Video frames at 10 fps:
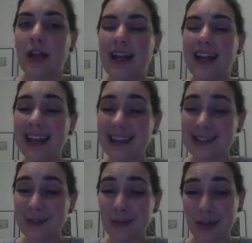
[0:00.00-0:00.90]
And hands,
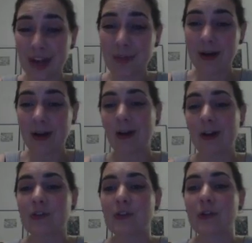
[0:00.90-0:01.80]
if you think about it,
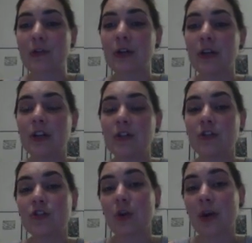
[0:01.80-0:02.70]
also
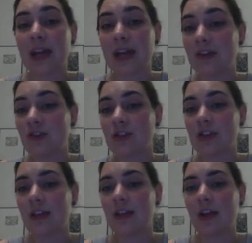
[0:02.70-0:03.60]
show age,
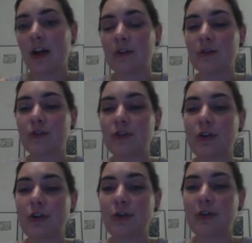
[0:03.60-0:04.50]
and they also
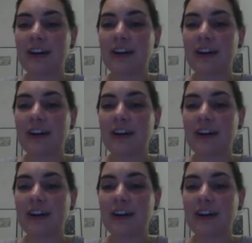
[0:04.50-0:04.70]
show